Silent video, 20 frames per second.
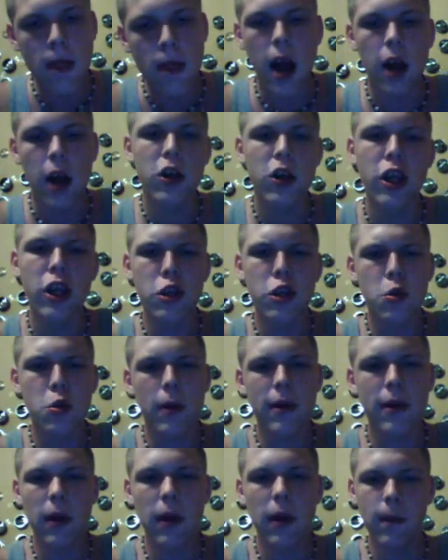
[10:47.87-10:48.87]
I really just
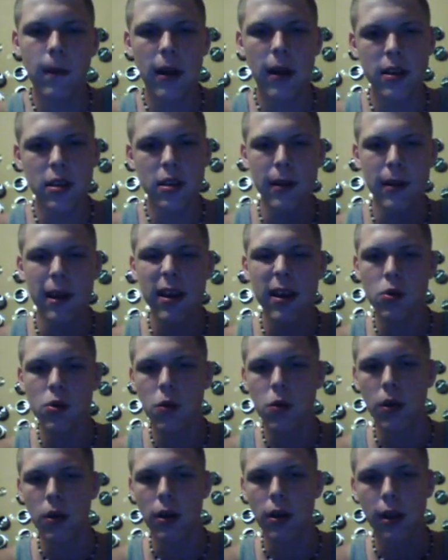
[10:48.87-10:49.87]
wanted to give you guys some
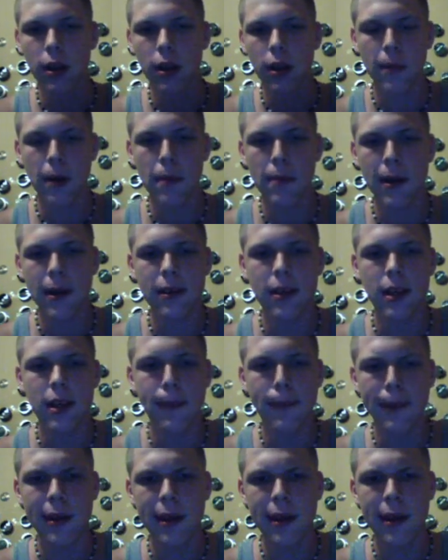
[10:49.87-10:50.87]
history about my
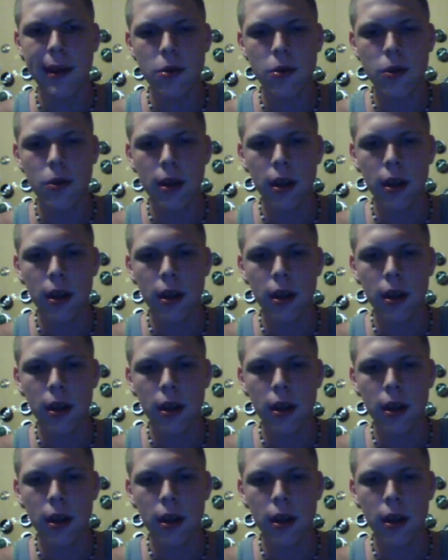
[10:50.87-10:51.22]
dipping history.